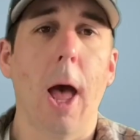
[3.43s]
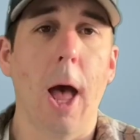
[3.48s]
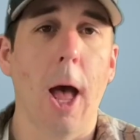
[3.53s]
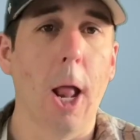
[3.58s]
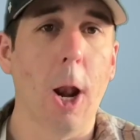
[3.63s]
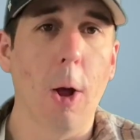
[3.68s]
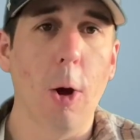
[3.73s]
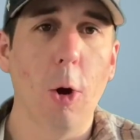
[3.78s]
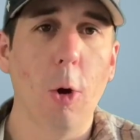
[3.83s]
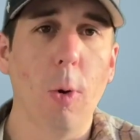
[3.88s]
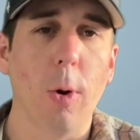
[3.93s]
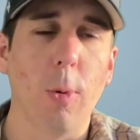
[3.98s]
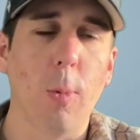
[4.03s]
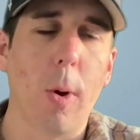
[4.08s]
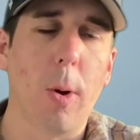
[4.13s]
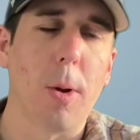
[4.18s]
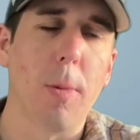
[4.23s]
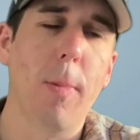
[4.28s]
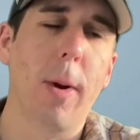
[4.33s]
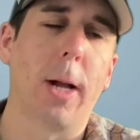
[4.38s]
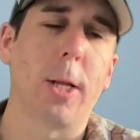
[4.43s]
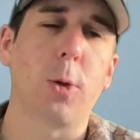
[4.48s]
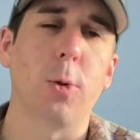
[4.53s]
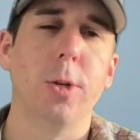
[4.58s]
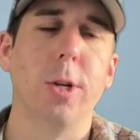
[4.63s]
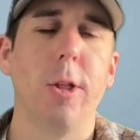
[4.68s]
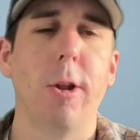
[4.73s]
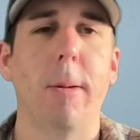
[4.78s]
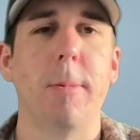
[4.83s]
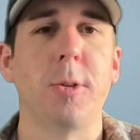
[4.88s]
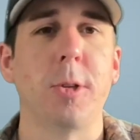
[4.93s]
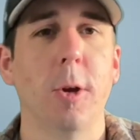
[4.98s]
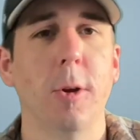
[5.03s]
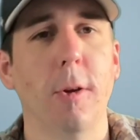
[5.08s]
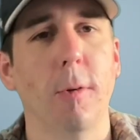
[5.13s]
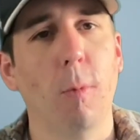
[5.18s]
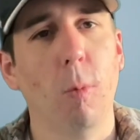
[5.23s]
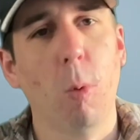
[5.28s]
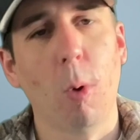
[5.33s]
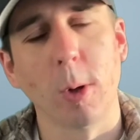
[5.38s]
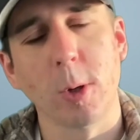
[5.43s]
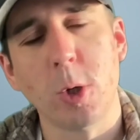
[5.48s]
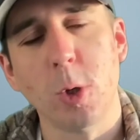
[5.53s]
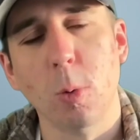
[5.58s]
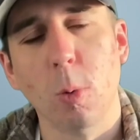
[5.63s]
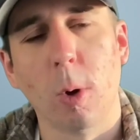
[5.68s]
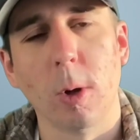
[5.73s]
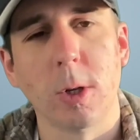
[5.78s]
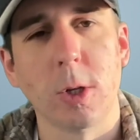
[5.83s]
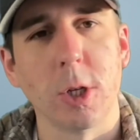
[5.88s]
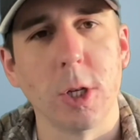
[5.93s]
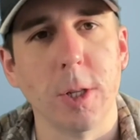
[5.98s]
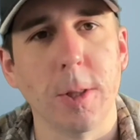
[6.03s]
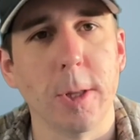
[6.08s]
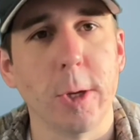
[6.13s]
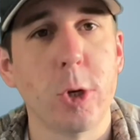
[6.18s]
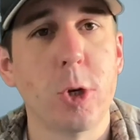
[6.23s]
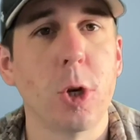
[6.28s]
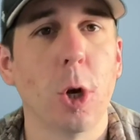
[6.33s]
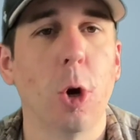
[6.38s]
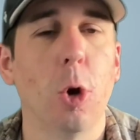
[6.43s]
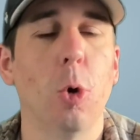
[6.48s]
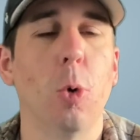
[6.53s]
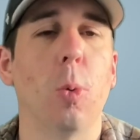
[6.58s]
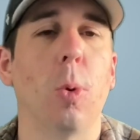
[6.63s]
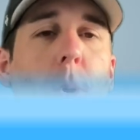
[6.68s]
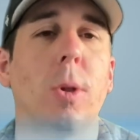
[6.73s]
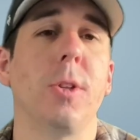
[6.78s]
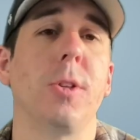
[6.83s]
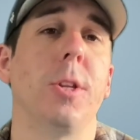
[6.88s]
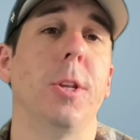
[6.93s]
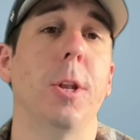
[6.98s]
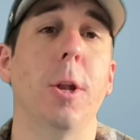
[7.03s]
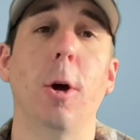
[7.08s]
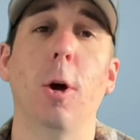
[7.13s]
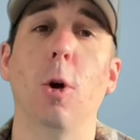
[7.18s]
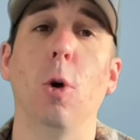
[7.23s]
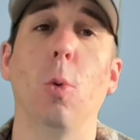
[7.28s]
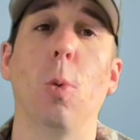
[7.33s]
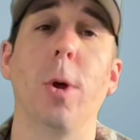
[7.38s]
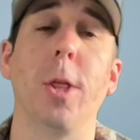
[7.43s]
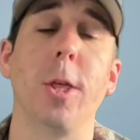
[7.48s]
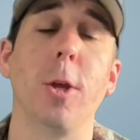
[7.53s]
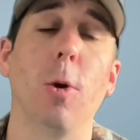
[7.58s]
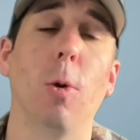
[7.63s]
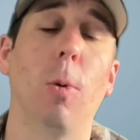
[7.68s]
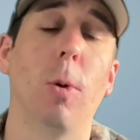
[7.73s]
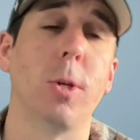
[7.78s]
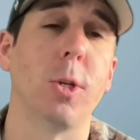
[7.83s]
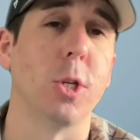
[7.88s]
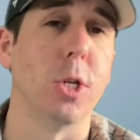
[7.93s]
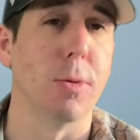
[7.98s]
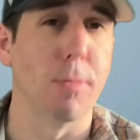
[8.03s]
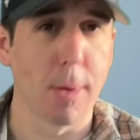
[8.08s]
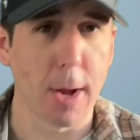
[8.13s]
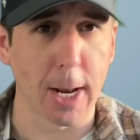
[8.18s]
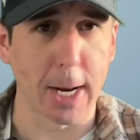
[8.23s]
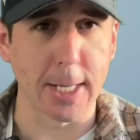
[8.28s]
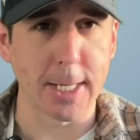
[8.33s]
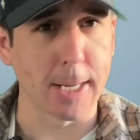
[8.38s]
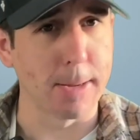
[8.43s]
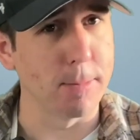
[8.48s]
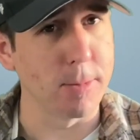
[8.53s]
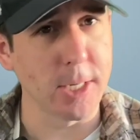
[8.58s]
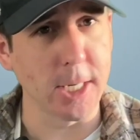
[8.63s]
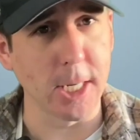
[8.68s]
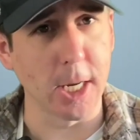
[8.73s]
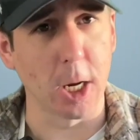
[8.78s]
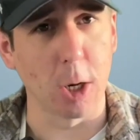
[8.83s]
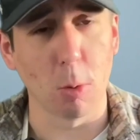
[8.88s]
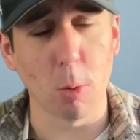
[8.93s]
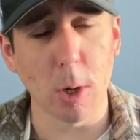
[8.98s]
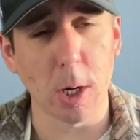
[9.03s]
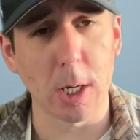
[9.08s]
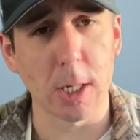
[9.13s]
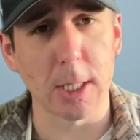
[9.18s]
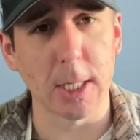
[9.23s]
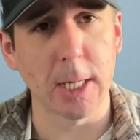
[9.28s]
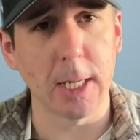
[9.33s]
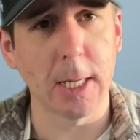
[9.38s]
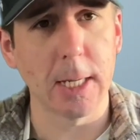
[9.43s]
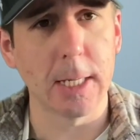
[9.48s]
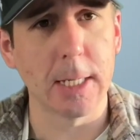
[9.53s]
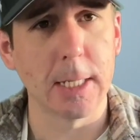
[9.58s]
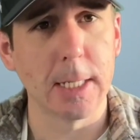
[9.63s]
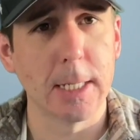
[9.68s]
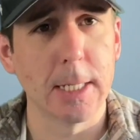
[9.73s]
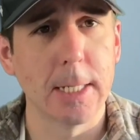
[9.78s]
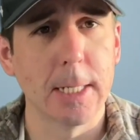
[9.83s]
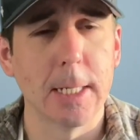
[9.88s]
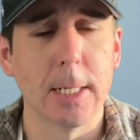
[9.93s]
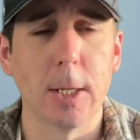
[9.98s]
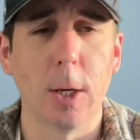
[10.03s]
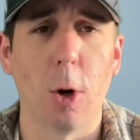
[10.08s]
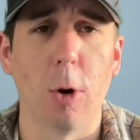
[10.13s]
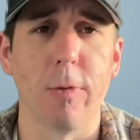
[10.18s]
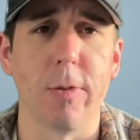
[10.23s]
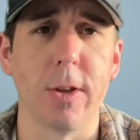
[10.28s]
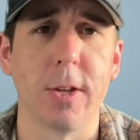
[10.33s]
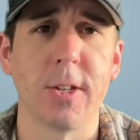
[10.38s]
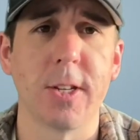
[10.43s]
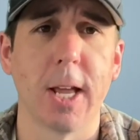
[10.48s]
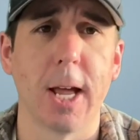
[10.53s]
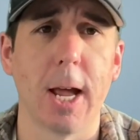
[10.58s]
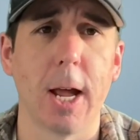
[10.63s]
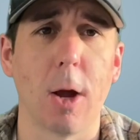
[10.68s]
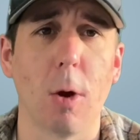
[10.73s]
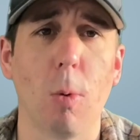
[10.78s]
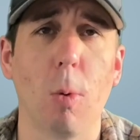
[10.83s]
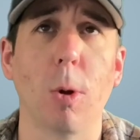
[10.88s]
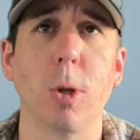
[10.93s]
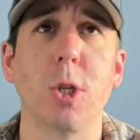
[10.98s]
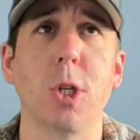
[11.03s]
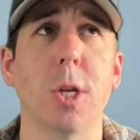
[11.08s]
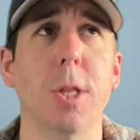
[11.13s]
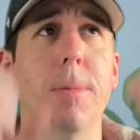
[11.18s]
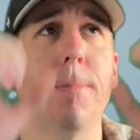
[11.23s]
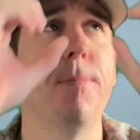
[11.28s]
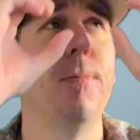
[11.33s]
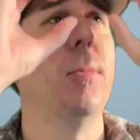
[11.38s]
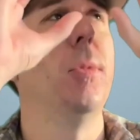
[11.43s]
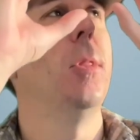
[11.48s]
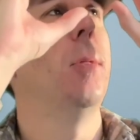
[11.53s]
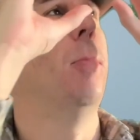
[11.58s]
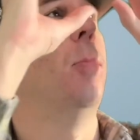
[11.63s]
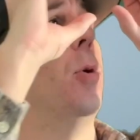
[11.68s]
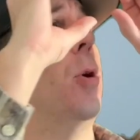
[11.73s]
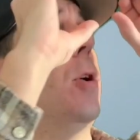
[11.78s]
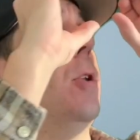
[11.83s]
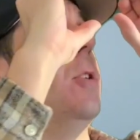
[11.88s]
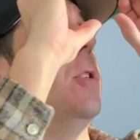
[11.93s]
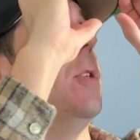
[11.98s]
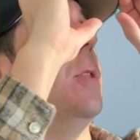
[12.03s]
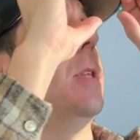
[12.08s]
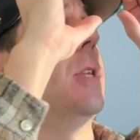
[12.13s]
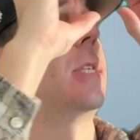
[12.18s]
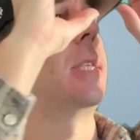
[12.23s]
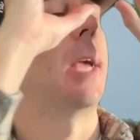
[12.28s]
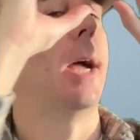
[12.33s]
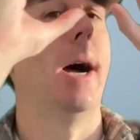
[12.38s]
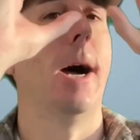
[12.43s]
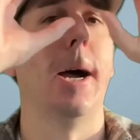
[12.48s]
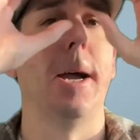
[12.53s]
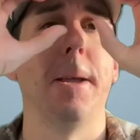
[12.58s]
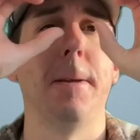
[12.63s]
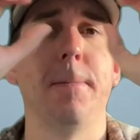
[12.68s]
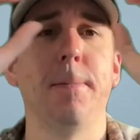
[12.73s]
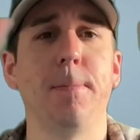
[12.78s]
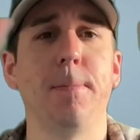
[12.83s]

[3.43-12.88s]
Hello and welcome back to another episode of What You Watching. The show wants to know whether you're watching your Man Attempt DIY or if you're sat out watching the birds in the sky.